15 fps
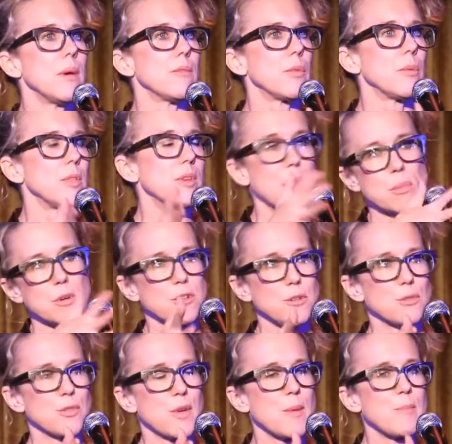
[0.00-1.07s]
for the time period she
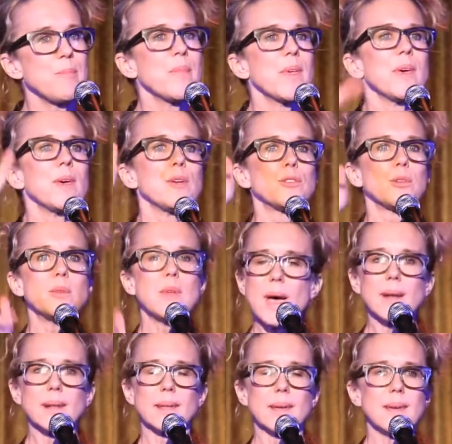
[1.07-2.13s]
was from. So
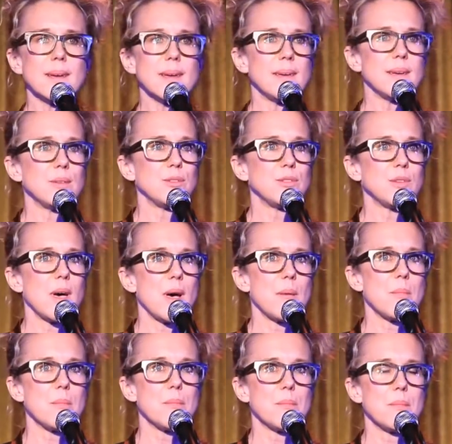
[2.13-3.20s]
Natalie is.
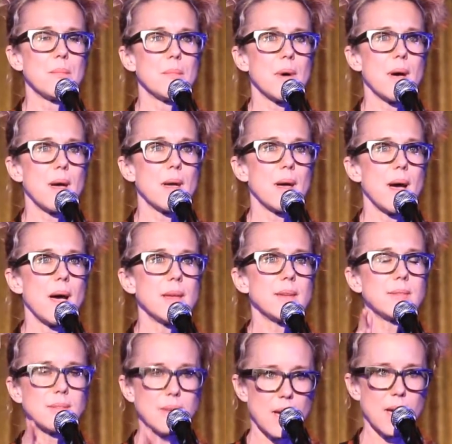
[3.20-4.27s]
I
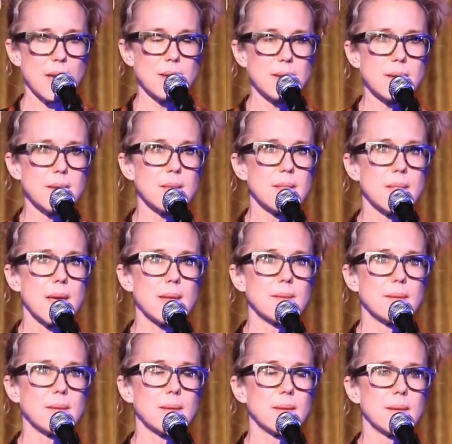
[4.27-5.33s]
decide
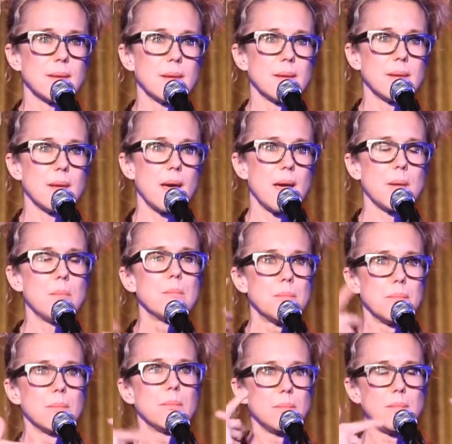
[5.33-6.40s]
that I
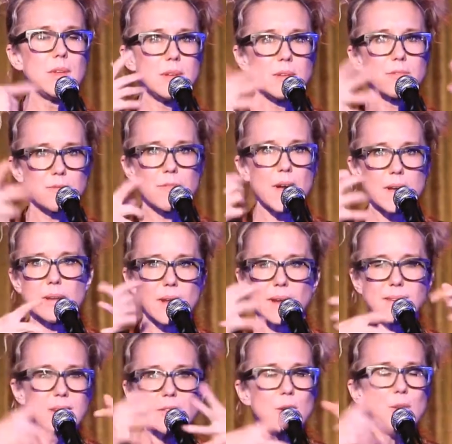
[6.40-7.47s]
need to find an
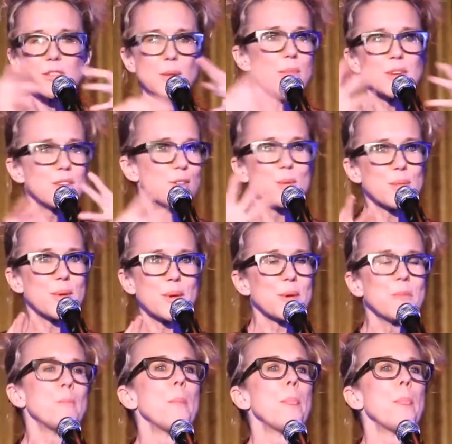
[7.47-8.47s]
activity or something to do with her,